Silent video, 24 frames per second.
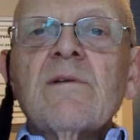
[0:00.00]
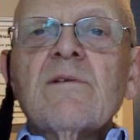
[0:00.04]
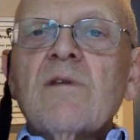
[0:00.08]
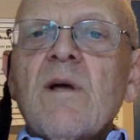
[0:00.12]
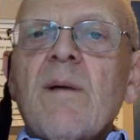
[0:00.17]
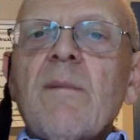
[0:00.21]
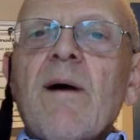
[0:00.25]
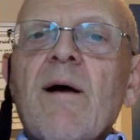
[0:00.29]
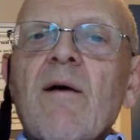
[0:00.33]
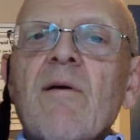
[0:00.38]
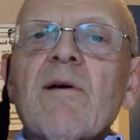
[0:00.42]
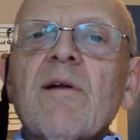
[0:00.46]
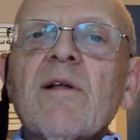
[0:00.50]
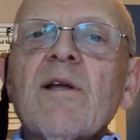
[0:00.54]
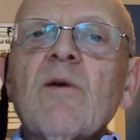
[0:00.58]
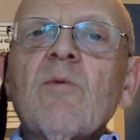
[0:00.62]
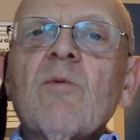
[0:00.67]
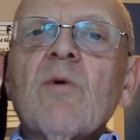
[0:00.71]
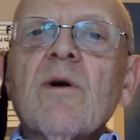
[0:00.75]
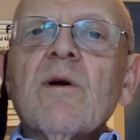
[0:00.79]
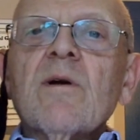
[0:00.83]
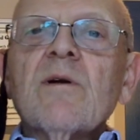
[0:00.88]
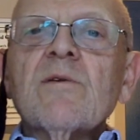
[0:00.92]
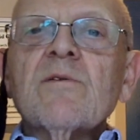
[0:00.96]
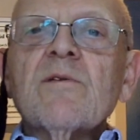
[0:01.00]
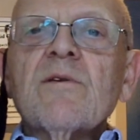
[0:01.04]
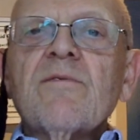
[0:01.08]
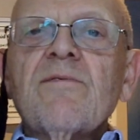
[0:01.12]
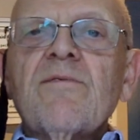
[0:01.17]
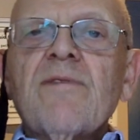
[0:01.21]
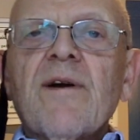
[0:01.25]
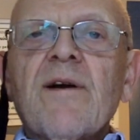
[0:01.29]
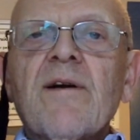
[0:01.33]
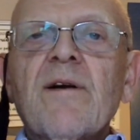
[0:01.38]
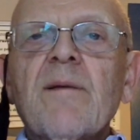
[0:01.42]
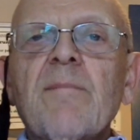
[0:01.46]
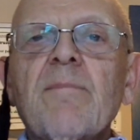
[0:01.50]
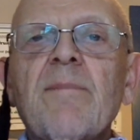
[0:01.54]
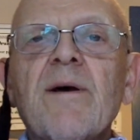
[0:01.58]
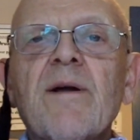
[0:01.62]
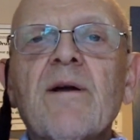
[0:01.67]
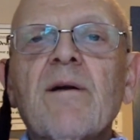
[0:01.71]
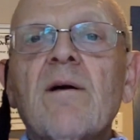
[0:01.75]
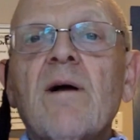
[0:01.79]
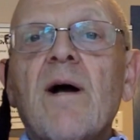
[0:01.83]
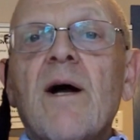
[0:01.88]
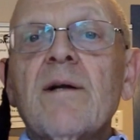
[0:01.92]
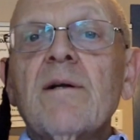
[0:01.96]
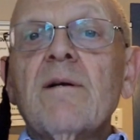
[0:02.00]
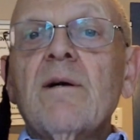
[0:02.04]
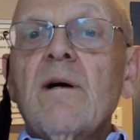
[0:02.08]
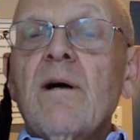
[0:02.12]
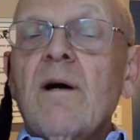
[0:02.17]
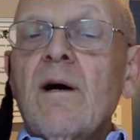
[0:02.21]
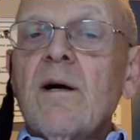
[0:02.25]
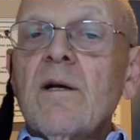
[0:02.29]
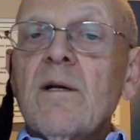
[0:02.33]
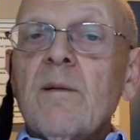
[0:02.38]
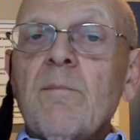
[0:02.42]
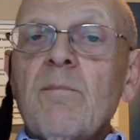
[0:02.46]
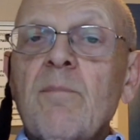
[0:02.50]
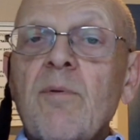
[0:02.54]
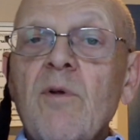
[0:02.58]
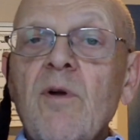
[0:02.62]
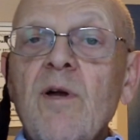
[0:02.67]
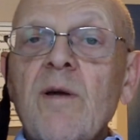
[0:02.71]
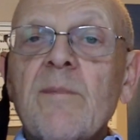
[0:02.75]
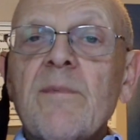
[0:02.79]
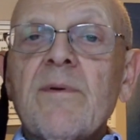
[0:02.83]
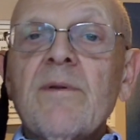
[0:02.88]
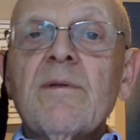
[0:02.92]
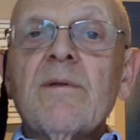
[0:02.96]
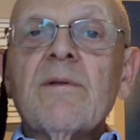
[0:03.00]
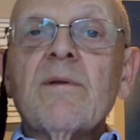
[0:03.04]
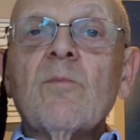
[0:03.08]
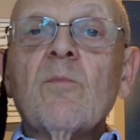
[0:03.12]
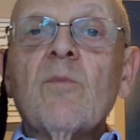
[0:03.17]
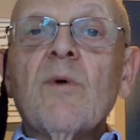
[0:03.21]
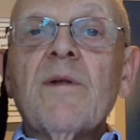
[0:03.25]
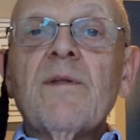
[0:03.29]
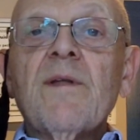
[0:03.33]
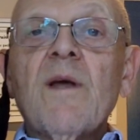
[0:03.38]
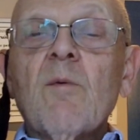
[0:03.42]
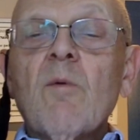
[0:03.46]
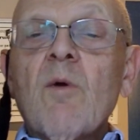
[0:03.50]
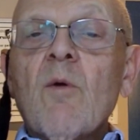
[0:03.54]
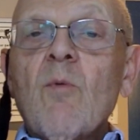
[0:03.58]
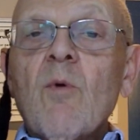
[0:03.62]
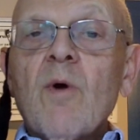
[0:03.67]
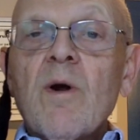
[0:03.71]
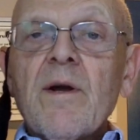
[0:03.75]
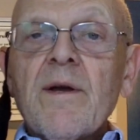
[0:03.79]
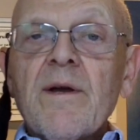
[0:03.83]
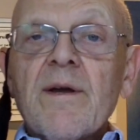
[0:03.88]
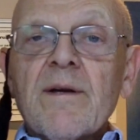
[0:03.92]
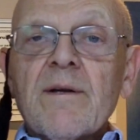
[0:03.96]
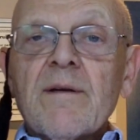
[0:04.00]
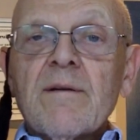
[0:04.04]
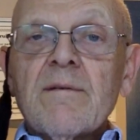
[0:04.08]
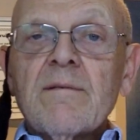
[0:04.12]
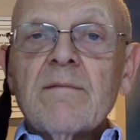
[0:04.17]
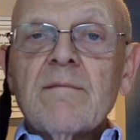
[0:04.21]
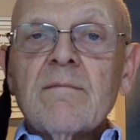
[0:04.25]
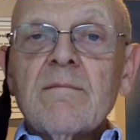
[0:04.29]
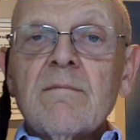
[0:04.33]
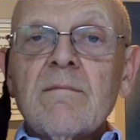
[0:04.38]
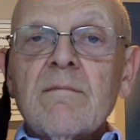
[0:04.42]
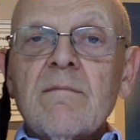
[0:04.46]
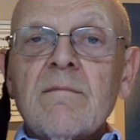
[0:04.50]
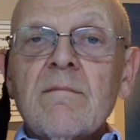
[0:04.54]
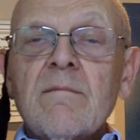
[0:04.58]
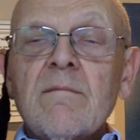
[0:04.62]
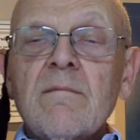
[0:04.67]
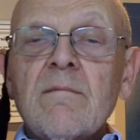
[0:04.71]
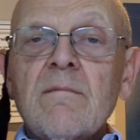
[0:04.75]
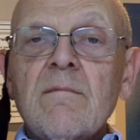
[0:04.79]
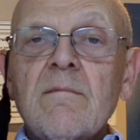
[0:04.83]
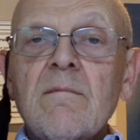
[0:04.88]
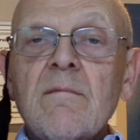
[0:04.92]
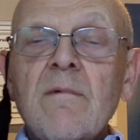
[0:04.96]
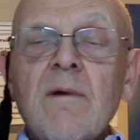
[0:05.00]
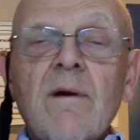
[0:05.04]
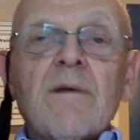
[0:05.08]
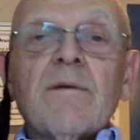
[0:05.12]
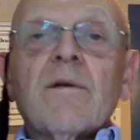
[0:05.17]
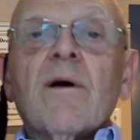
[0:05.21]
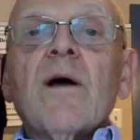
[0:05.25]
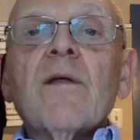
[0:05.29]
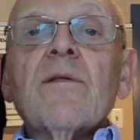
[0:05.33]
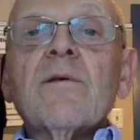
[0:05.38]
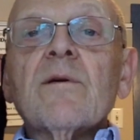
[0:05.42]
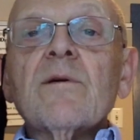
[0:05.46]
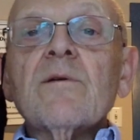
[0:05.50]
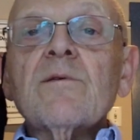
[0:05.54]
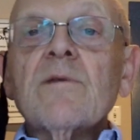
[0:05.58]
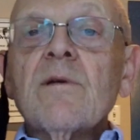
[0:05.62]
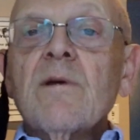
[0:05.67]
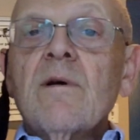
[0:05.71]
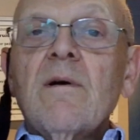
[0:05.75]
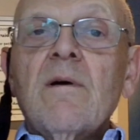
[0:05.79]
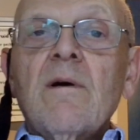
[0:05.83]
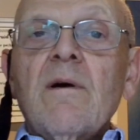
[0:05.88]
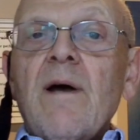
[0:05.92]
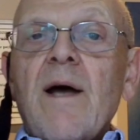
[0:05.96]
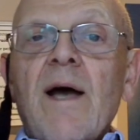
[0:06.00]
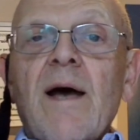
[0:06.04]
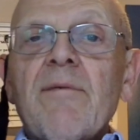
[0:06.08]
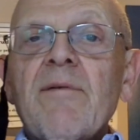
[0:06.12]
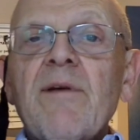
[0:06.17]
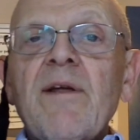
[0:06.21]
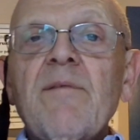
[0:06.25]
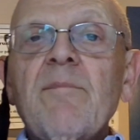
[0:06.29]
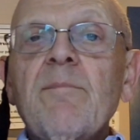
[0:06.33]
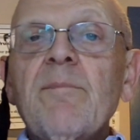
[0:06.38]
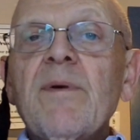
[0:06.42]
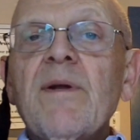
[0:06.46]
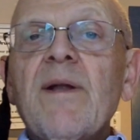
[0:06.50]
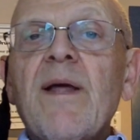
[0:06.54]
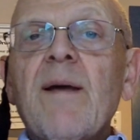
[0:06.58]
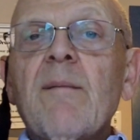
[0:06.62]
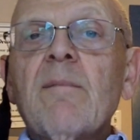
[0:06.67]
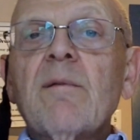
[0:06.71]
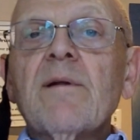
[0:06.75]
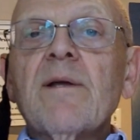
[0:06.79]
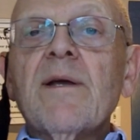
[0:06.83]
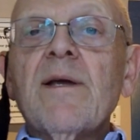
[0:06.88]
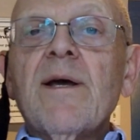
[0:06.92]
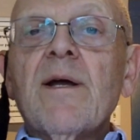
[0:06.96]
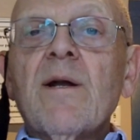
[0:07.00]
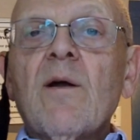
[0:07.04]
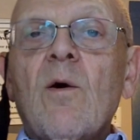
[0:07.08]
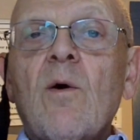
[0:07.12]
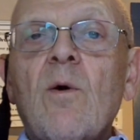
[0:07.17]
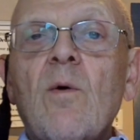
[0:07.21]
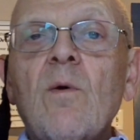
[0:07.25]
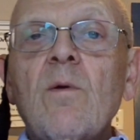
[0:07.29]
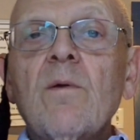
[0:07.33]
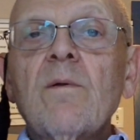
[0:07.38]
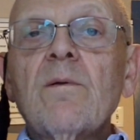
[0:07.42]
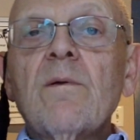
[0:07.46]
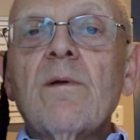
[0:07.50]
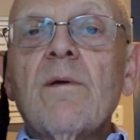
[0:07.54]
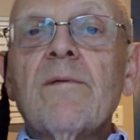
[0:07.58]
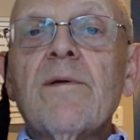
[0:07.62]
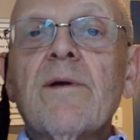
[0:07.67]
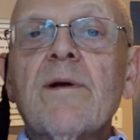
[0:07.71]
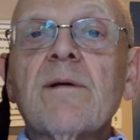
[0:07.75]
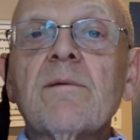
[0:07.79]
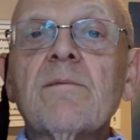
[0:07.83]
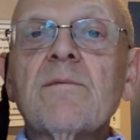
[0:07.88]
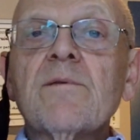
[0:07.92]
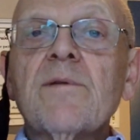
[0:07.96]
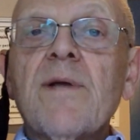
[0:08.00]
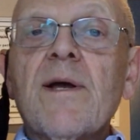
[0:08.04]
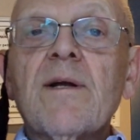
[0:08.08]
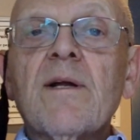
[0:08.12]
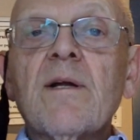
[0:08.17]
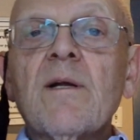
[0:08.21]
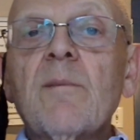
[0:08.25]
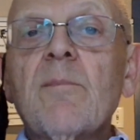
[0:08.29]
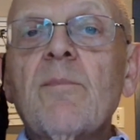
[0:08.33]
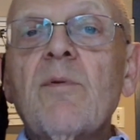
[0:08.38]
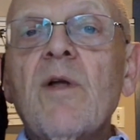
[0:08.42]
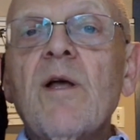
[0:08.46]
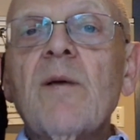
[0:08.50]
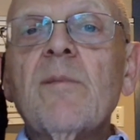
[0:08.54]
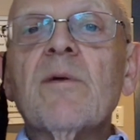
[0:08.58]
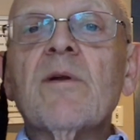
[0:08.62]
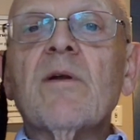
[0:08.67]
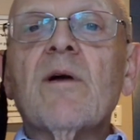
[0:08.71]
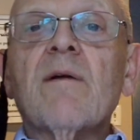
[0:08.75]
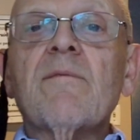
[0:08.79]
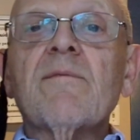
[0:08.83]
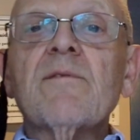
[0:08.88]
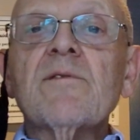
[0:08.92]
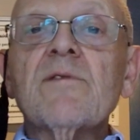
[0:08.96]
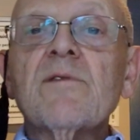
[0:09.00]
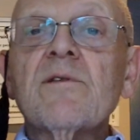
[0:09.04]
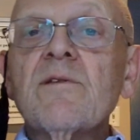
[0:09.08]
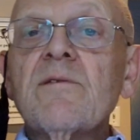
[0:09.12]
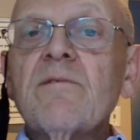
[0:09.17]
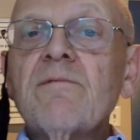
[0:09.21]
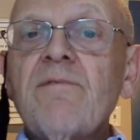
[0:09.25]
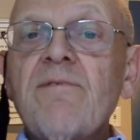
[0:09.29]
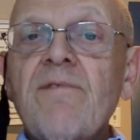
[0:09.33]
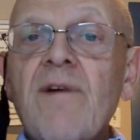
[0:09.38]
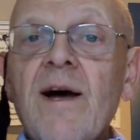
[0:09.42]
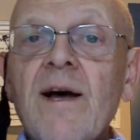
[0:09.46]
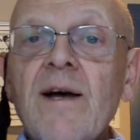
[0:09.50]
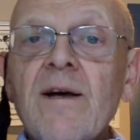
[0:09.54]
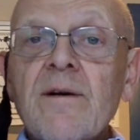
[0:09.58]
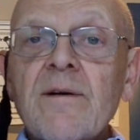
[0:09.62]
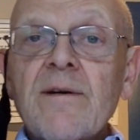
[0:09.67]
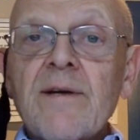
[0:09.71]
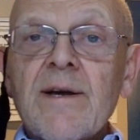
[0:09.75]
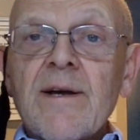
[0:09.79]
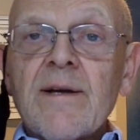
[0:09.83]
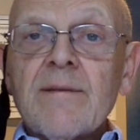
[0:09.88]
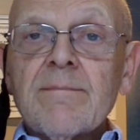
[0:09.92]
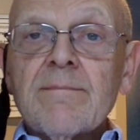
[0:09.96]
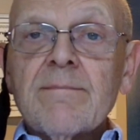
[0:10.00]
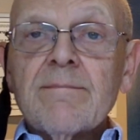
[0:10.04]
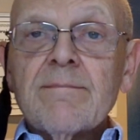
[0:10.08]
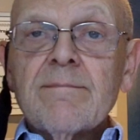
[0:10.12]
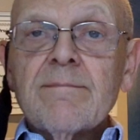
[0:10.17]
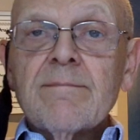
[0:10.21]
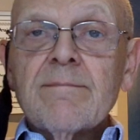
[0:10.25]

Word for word: Some hourly workers are faring better on unemployment than when they were working. And others haven't even been able to get a hold of their state unemployment offices and file yet